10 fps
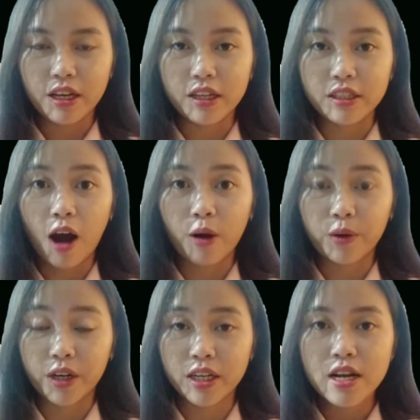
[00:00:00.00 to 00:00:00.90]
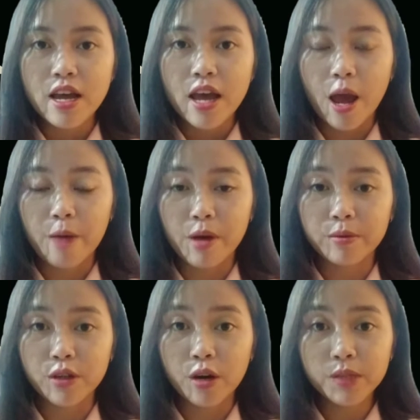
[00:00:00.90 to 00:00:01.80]
in our
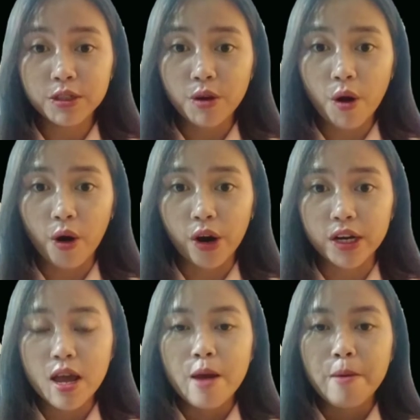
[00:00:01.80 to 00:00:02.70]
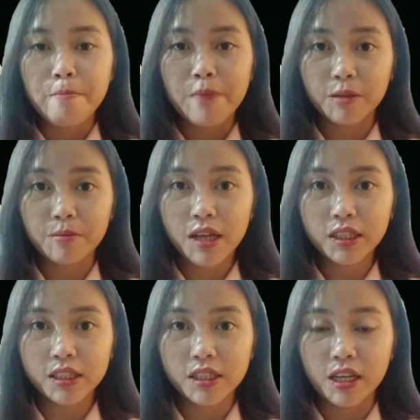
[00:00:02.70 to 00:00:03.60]
MMW or
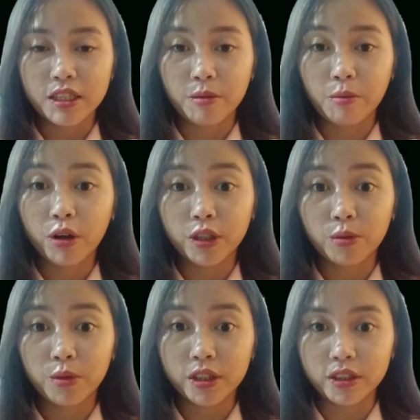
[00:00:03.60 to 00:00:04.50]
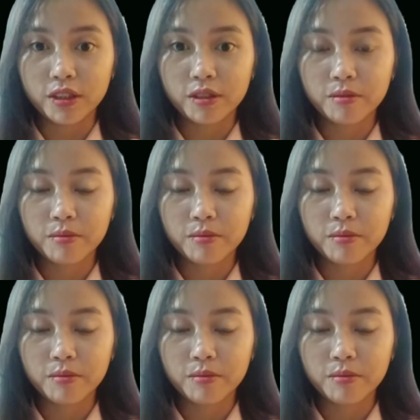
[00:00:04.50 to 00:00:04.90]
Mathematics in the Modern World.